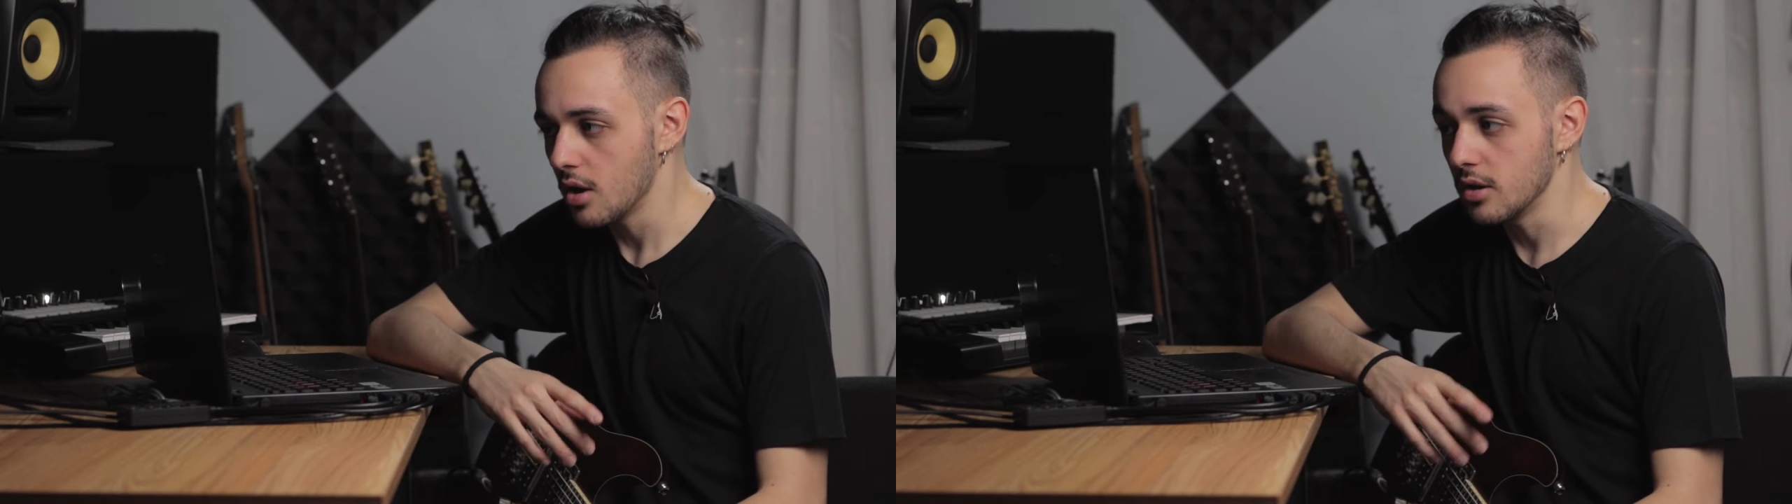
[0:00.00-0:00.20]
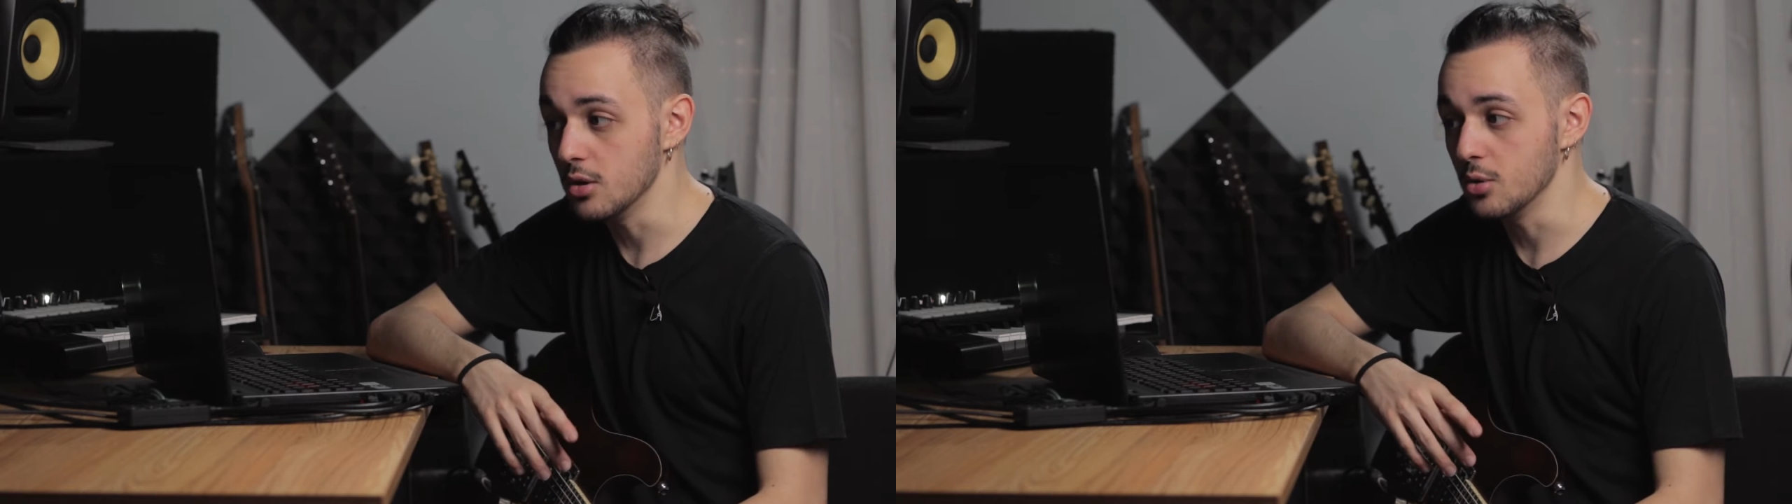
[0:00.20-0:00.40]

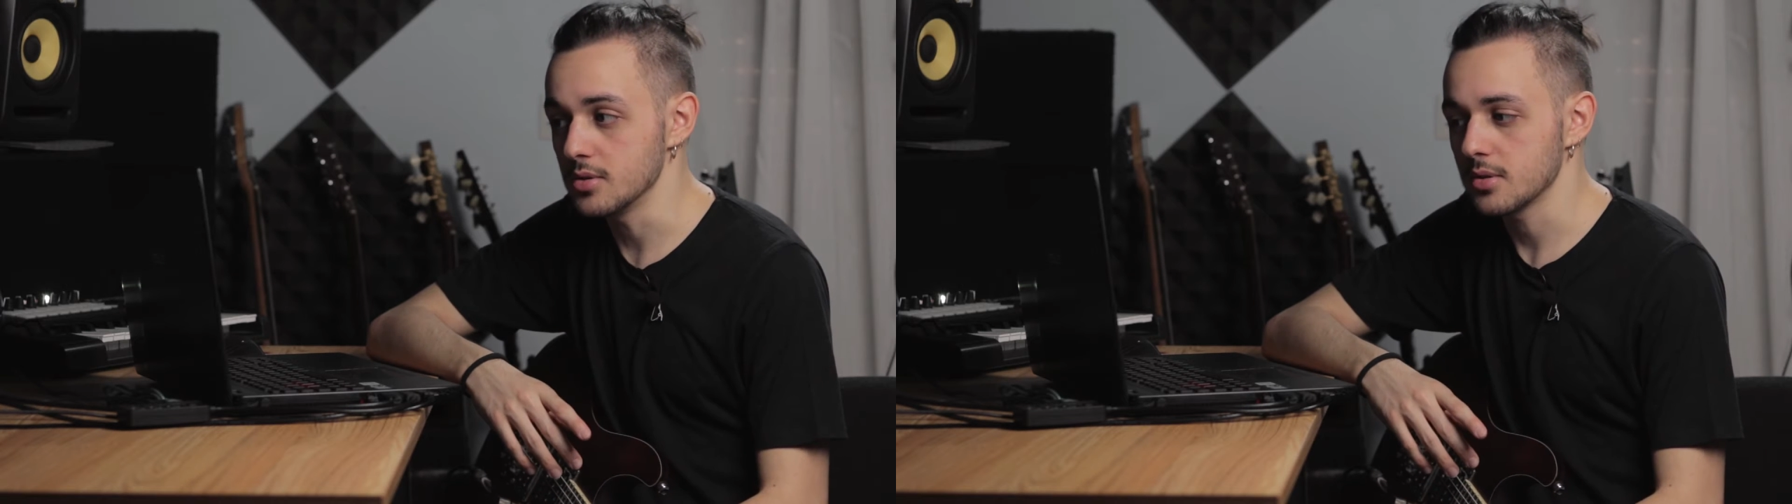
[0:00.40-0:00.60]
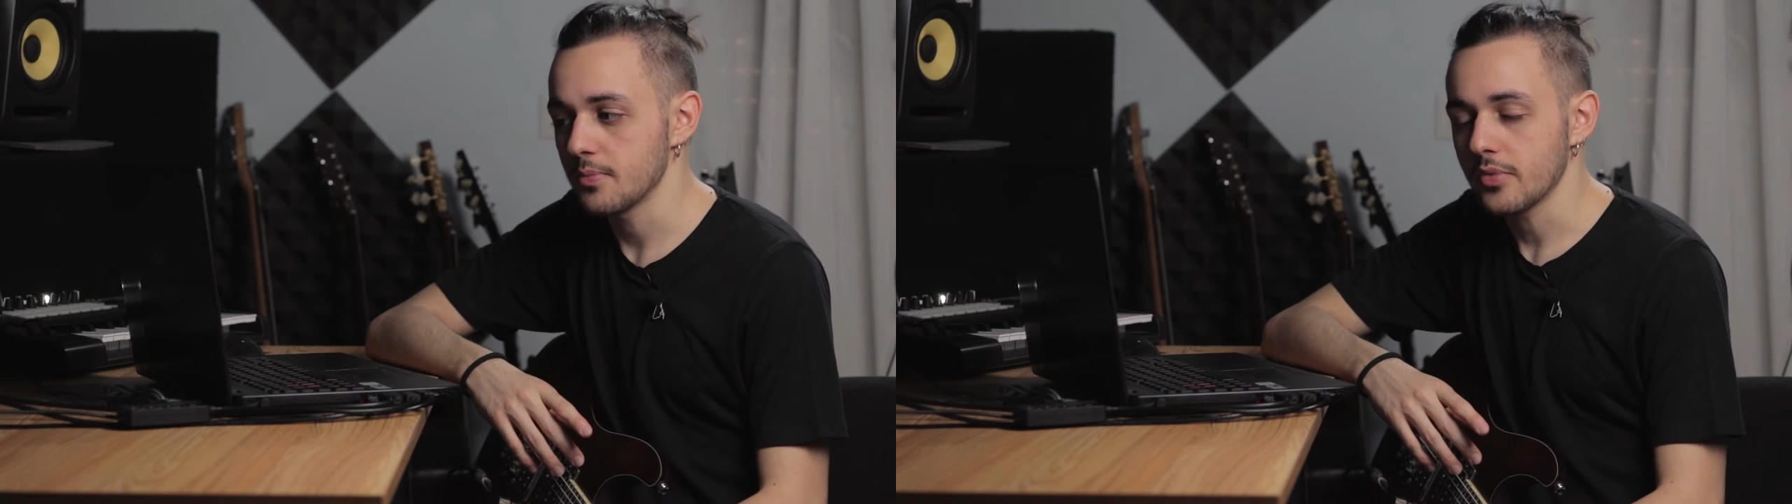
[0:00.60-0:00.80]

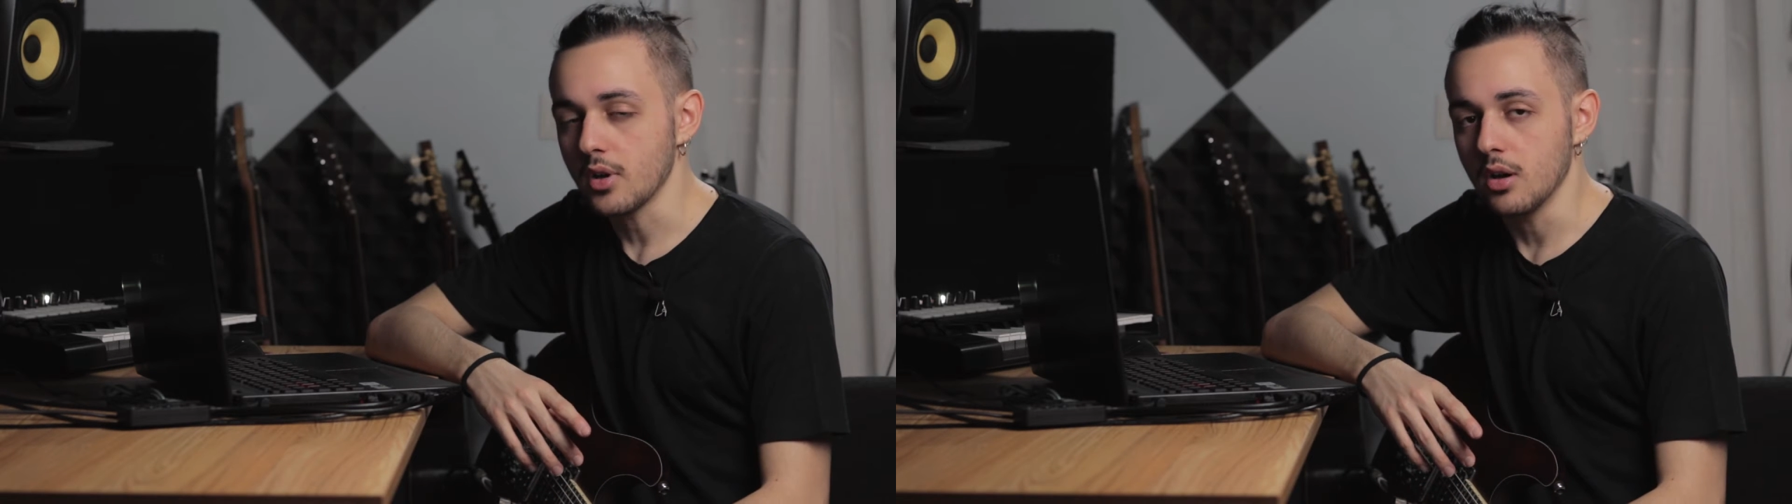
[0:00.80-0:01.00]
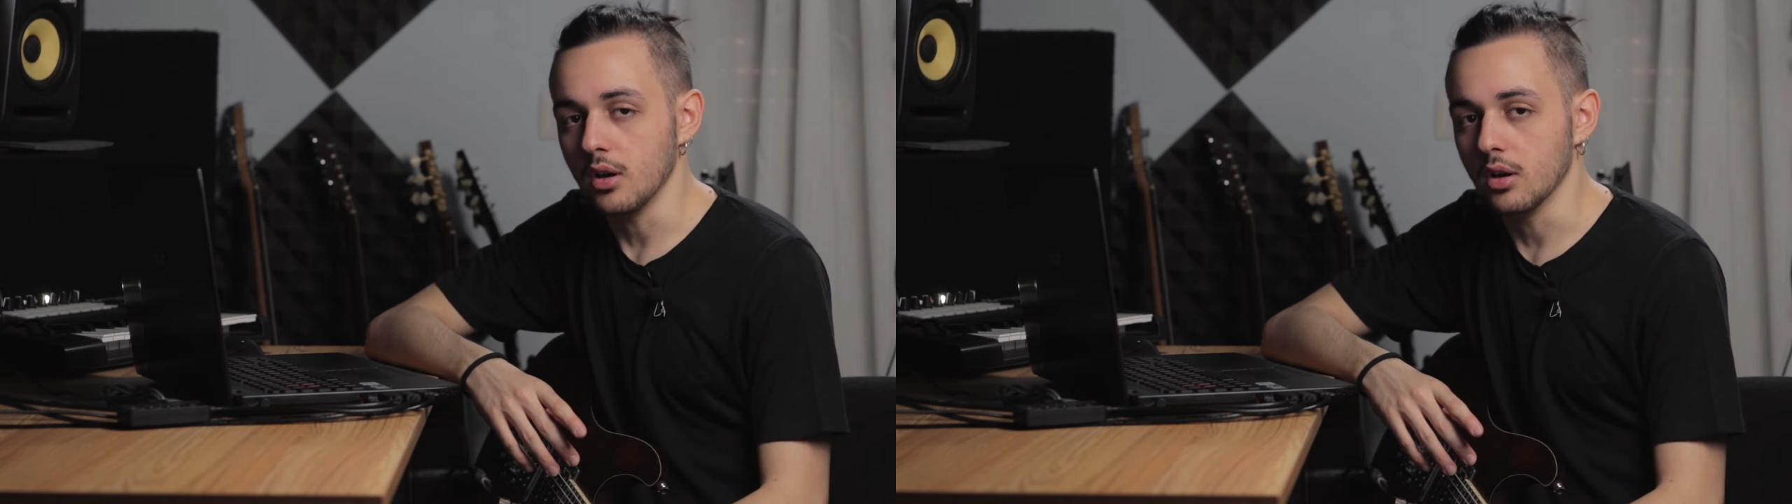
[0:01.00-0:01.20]
use
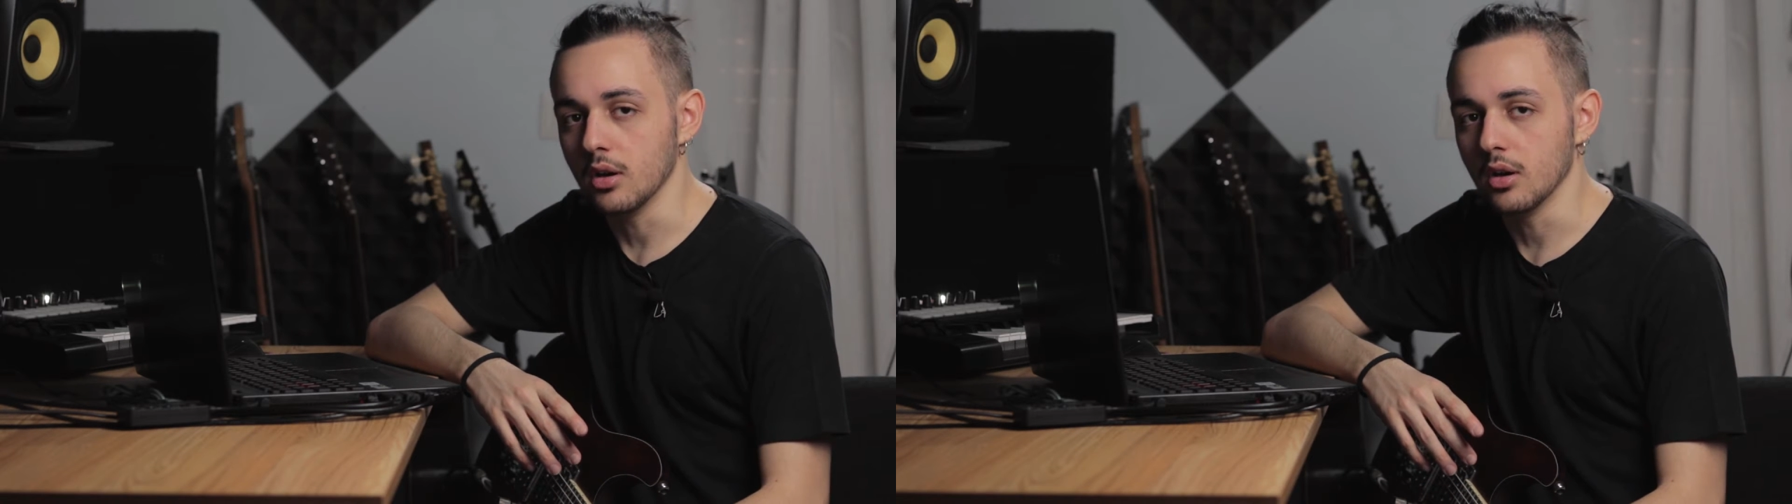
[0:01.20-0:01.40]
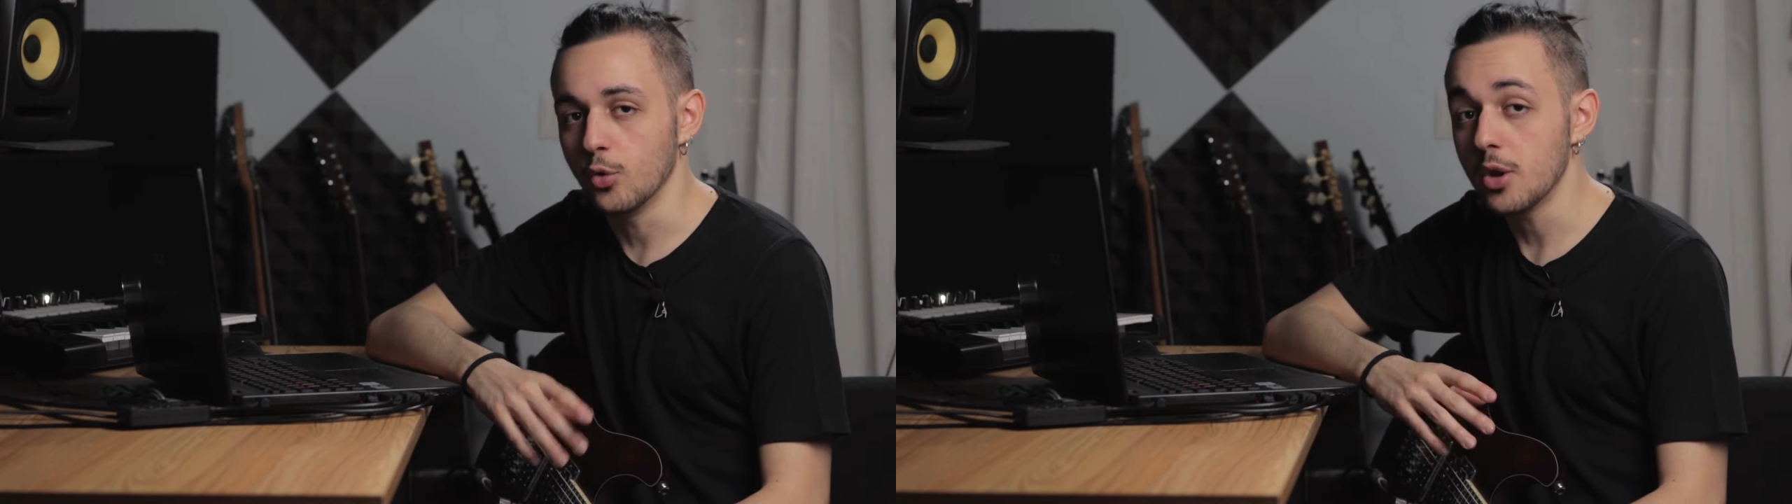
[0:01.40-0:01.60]

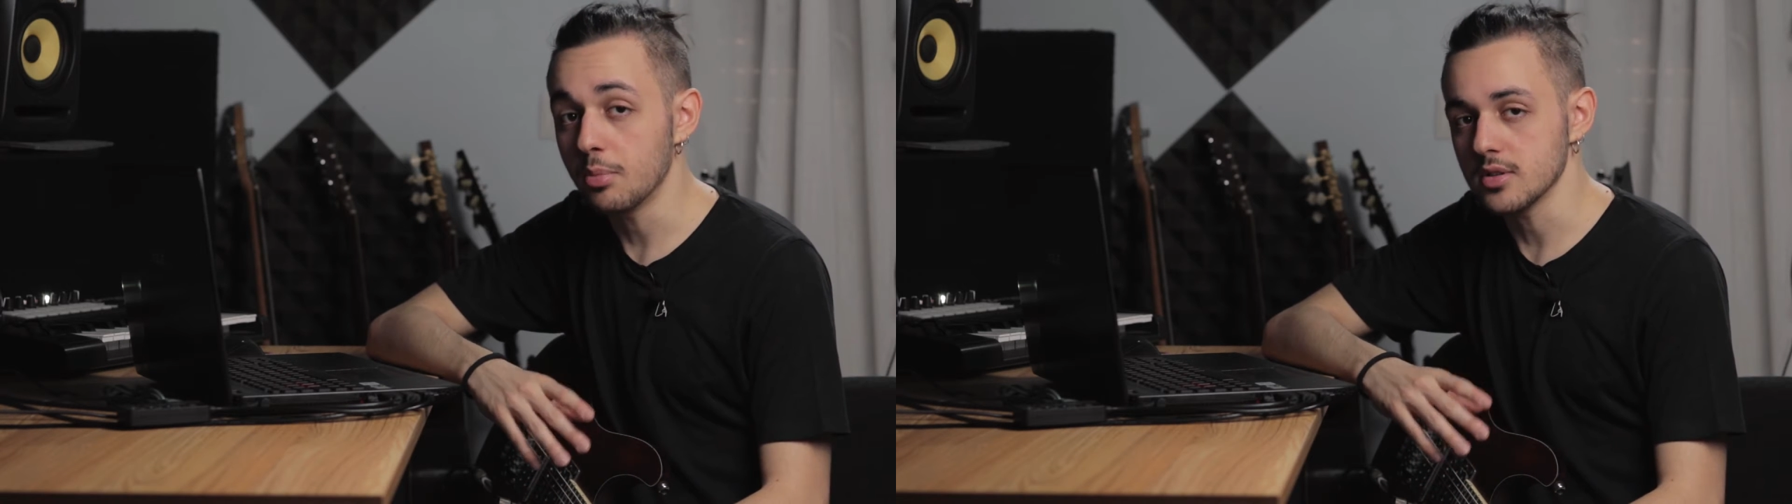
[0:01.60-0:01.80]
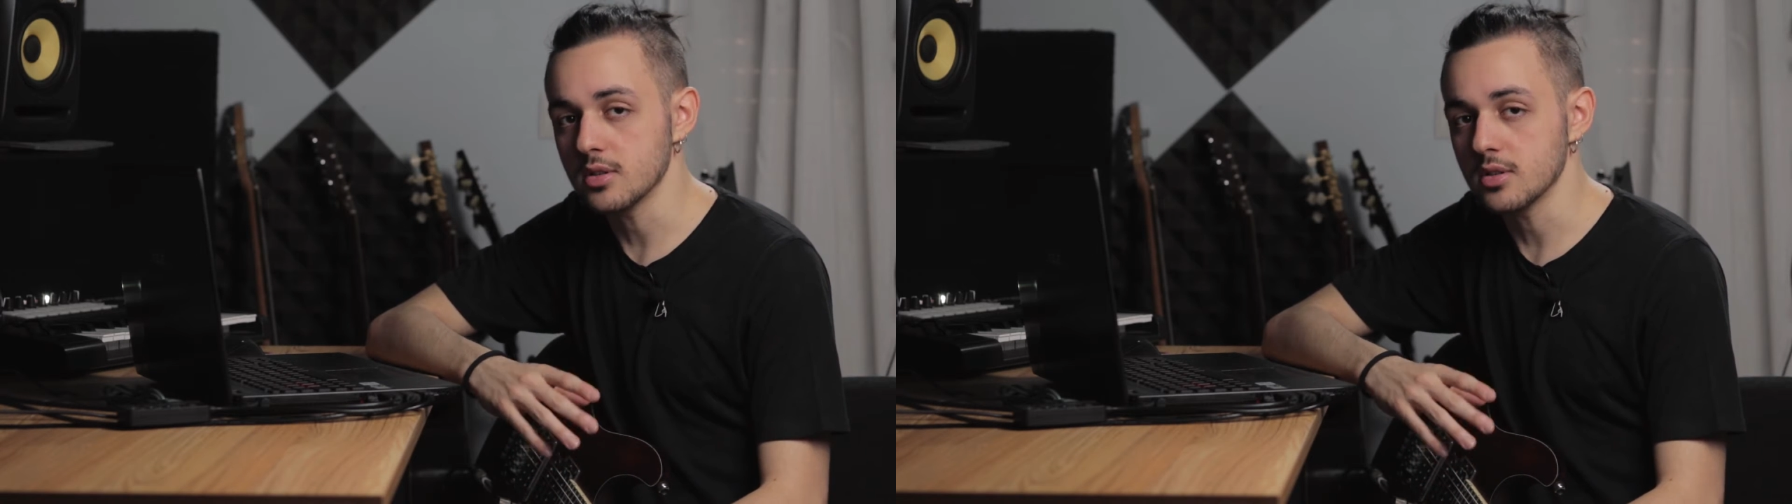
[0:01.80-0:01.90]
Reaper